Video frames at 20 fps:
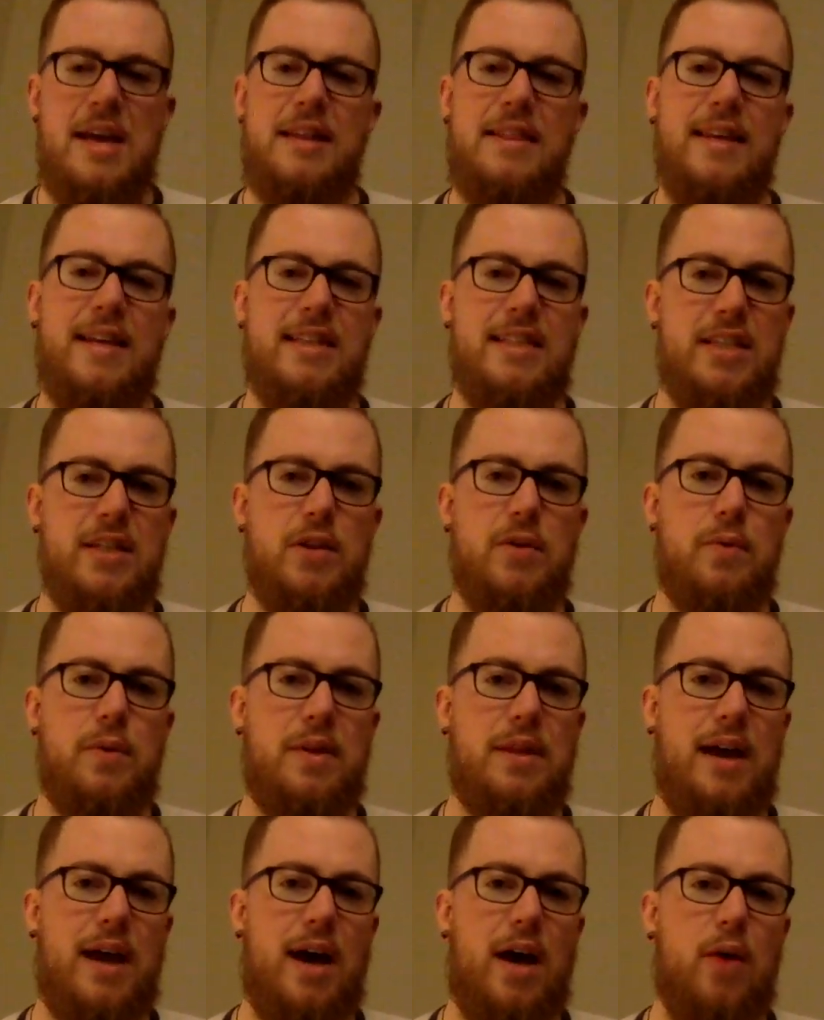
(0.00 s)
They deal
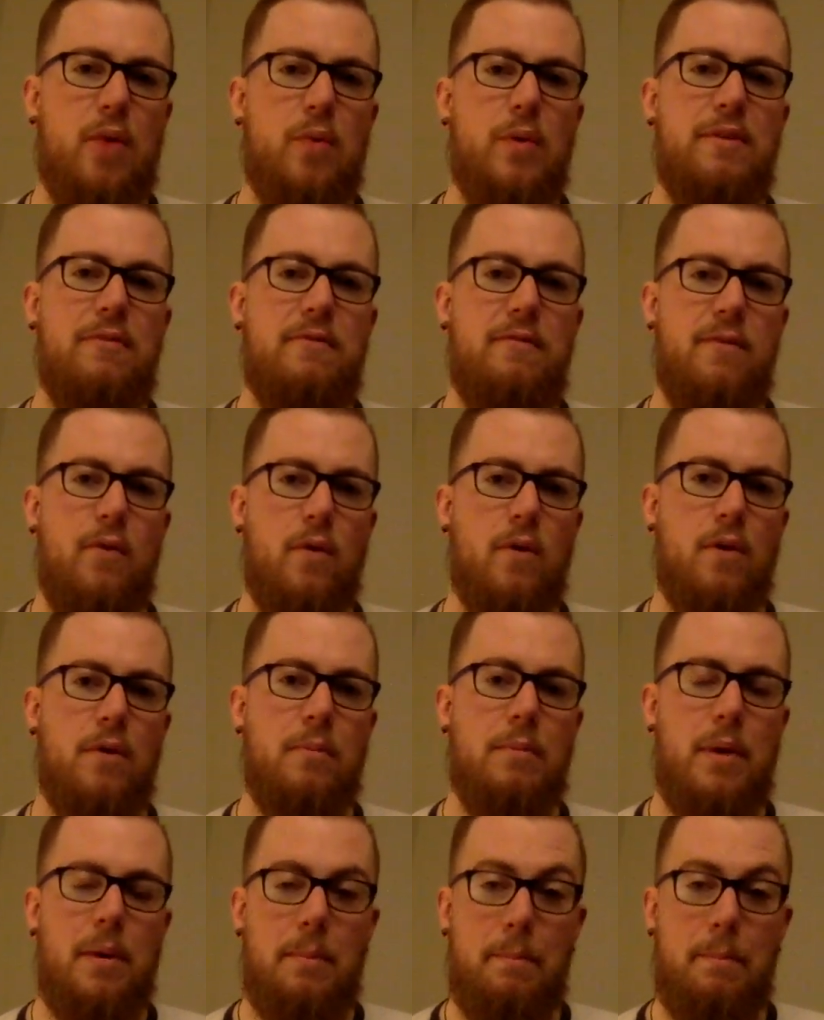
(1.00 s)
with how we form